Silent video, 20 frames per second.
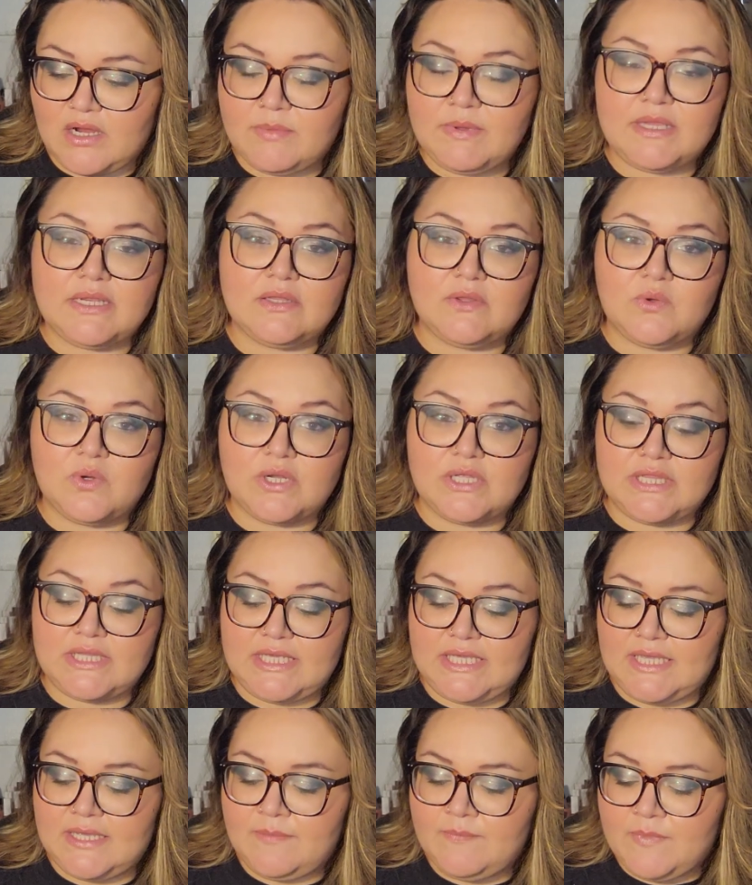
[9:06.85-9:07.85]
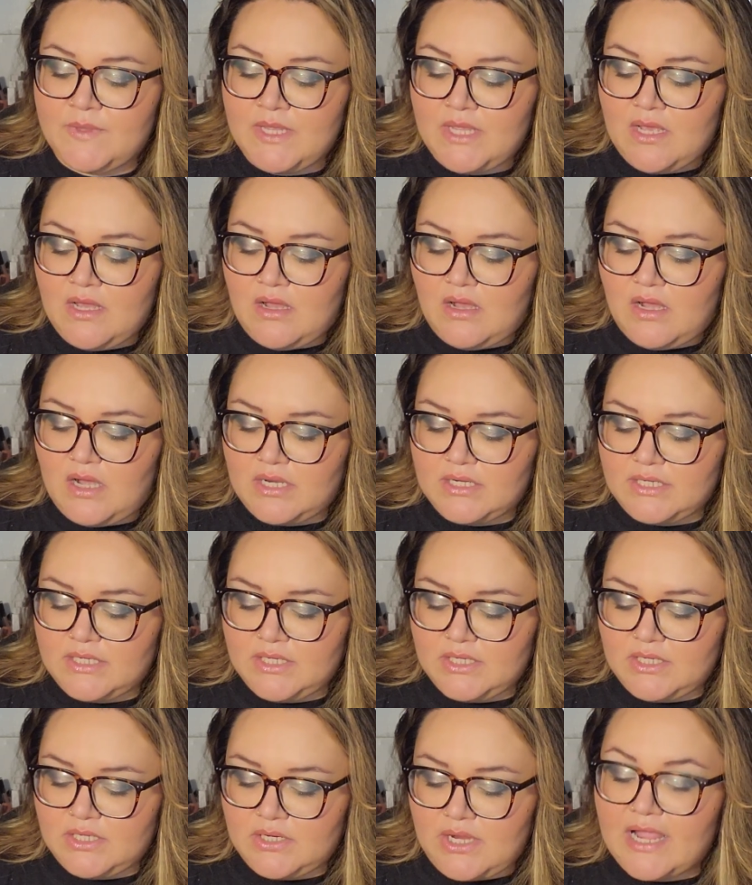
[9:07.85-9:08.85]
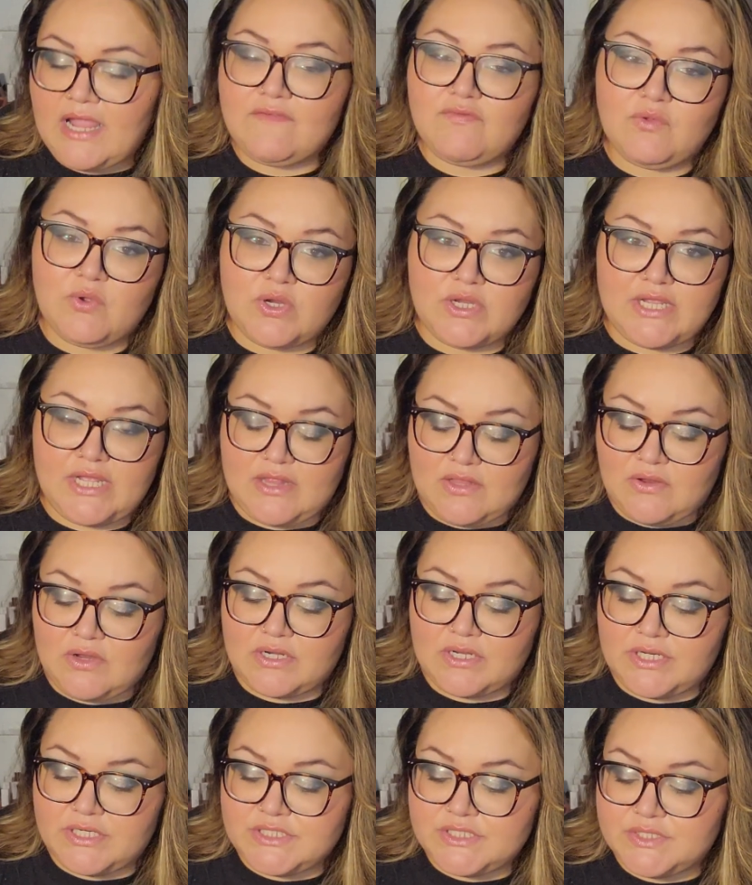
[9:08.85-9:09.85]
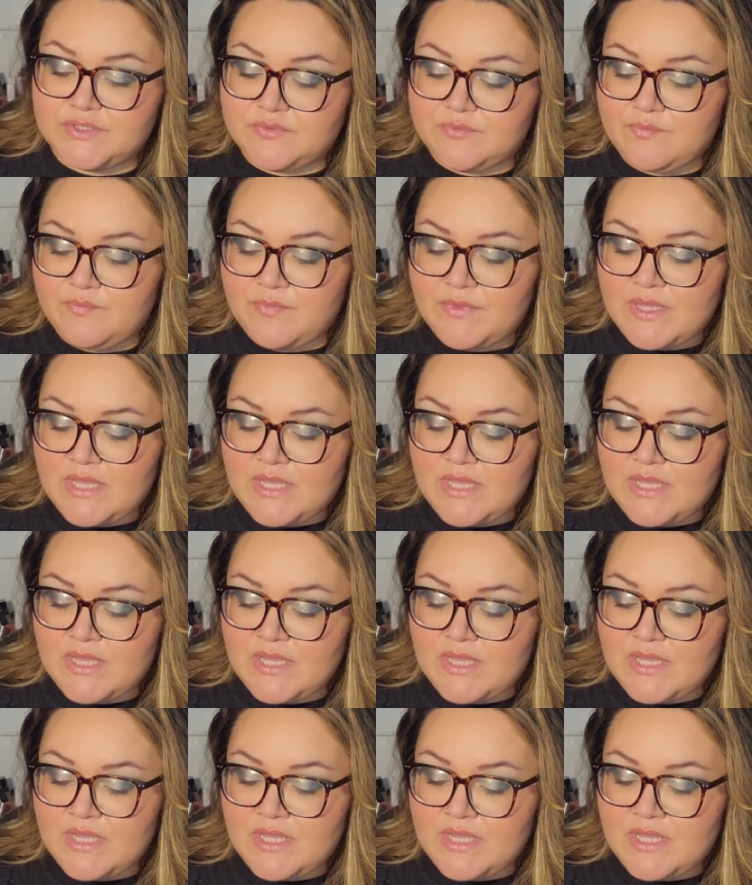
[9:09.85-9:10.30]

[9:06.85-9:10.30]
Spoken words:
I mean, Laura Lee on here. I have Laura Geller on here too.